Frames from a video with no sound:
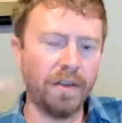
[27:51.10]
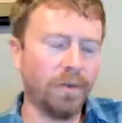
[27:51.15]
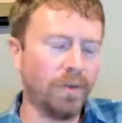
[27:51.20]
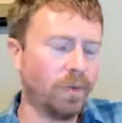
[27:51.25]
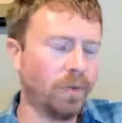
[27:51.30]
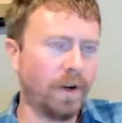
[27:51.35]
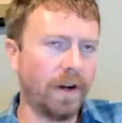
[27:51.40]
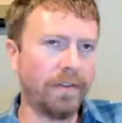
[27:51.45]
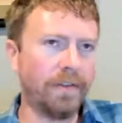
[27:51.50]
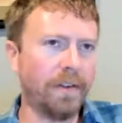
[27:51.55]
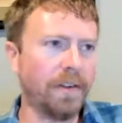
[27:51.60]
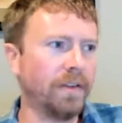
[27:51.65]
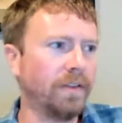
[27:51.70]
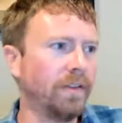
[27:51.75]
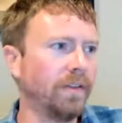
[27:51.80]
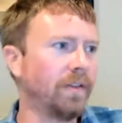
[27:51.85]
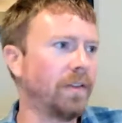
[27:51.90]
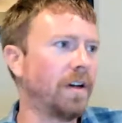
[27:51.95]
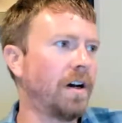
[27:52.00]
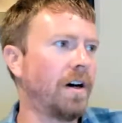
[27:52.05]
whatever this
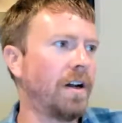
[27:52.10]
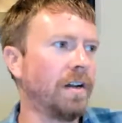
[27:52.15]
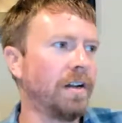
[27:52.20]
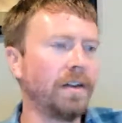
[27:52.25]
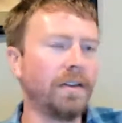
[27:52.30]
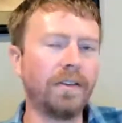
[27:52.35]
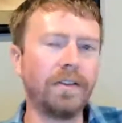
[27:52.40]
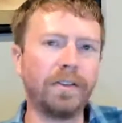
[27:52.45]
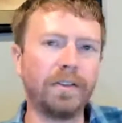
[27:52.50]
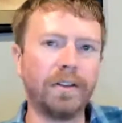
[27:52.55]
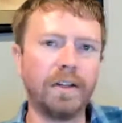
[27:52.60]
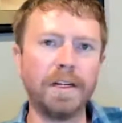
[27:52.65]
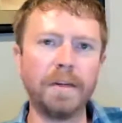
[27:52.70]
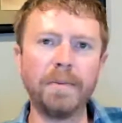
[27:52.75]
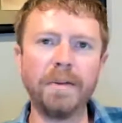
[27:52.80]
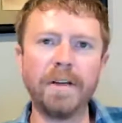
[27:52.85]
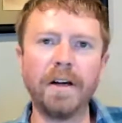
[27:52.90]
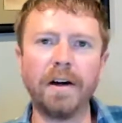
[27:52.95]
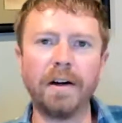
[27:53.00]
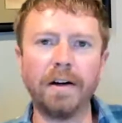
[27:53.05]
is called in
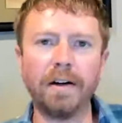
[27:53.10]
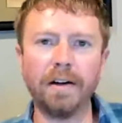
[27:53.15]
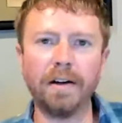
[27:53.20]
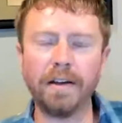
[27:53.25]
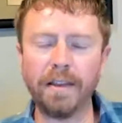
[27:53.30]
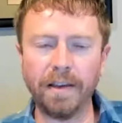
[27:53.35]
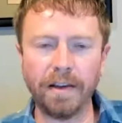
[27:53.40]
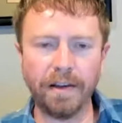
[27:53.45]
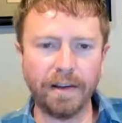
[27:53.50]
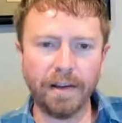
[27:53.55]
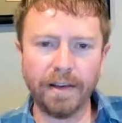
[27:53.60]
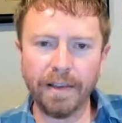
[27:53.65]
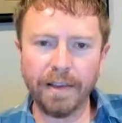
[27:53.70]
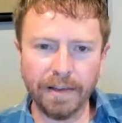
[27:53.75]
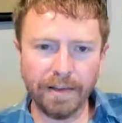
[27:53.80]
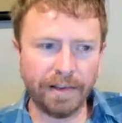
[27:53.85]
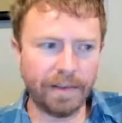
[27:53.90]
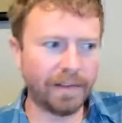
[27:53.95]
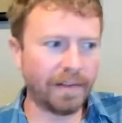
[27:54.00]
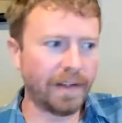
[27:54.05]
StreamYard,
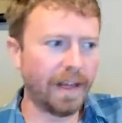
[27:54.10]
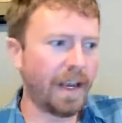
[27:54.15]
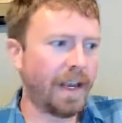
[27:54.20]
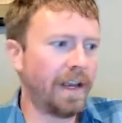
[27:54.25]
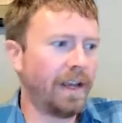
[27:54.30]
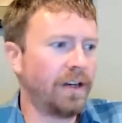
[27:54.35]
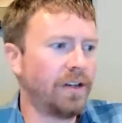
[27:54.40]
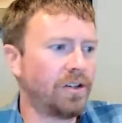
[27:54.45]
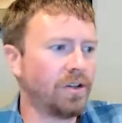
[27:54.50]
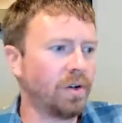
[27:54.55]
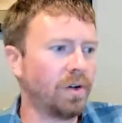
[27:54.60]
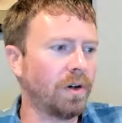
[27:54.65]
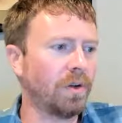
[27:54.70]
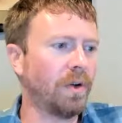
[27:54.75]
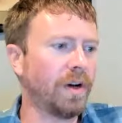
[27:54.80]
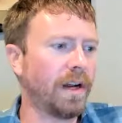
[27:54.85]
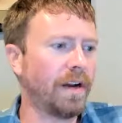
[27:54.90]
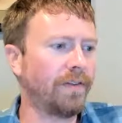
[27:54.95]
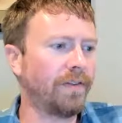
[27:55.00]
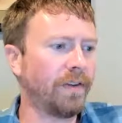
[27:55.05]
the stage or
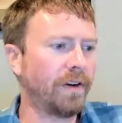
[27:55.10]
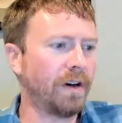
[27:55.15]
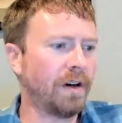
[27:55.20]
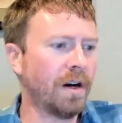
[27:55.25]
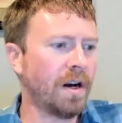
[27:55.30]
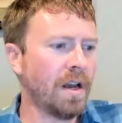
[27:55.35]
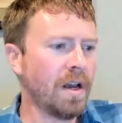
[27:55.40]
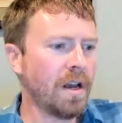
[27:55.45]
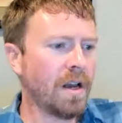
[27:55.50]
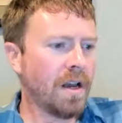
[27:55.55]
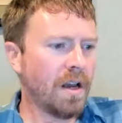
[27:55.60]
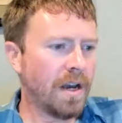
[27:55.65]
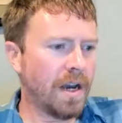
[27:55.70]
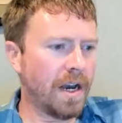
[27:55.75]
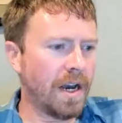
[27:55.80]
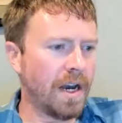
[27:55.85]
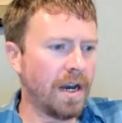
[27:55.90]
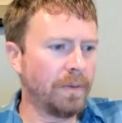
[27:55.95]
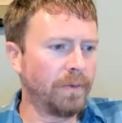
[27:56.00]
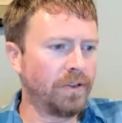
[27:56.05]
whatever.
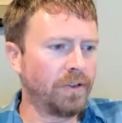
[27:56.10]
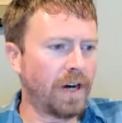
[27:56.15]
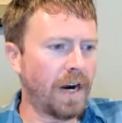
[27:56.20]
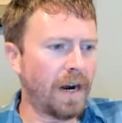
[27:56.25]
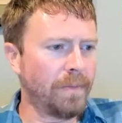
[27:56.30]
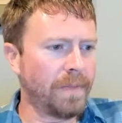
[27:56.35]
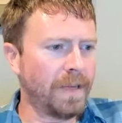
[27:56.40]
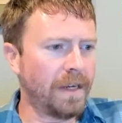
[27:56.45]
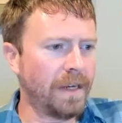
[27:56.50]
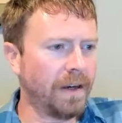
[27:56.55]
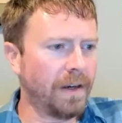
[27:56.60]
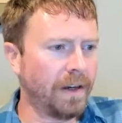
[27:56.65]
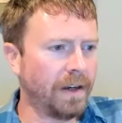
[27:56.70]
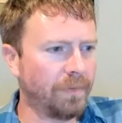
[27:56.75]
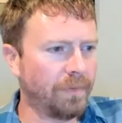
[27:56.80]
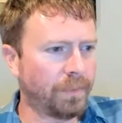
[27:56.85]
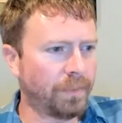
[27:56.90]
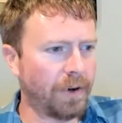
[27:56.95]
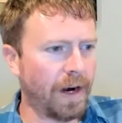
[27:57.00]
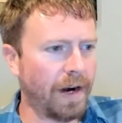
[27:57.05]
Drop me a
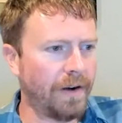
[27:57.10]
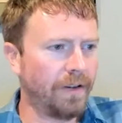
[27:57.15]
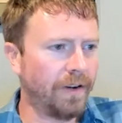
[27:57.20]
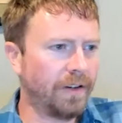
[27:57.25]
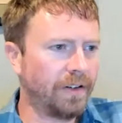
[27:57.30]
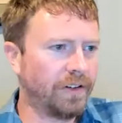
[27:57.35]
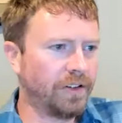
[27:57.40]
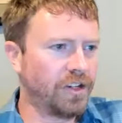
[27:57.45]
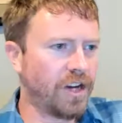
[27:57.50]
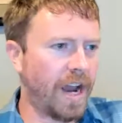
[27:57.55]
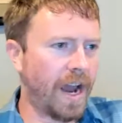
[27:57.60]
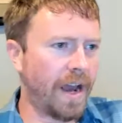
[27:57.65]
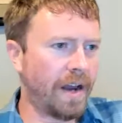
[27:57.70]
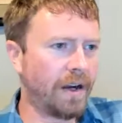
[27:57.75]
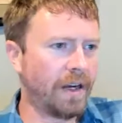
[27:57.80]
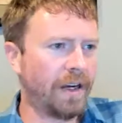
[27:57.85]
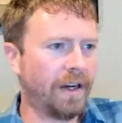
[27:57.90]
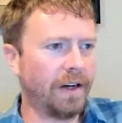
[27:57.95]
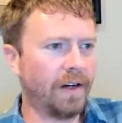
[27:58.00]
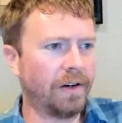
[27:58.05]
private
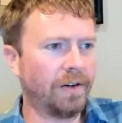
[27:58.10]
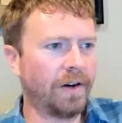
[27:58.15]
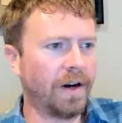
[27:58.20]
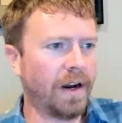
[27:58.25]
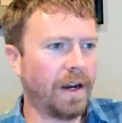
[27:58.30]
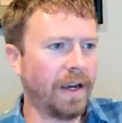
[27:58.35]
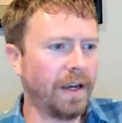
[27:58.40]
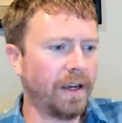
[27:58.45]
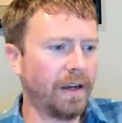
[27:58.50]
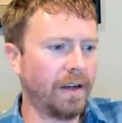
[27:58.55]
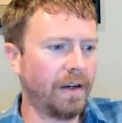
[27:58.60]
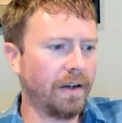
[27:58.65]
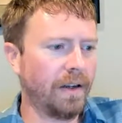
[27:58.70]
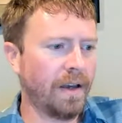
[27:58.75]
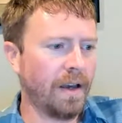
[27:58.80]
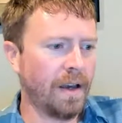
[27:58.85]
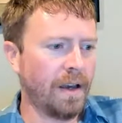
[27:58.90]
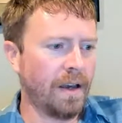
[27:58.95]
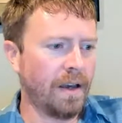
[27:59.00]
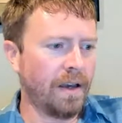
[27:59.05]
chat here, Ryan.
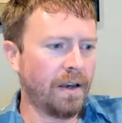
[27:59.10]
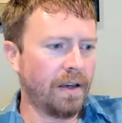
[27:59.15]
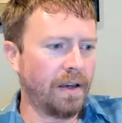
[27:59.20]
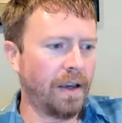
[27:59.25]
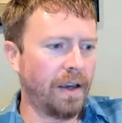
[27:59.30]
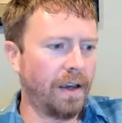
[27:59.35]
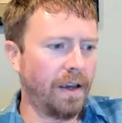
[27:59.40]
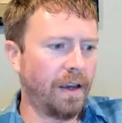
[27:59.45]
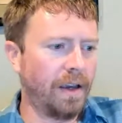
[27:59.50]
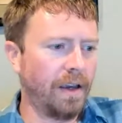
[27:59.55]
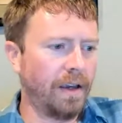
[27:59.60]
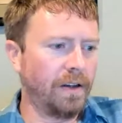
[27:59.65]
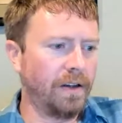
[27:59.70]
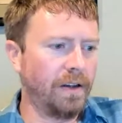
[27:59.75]
Can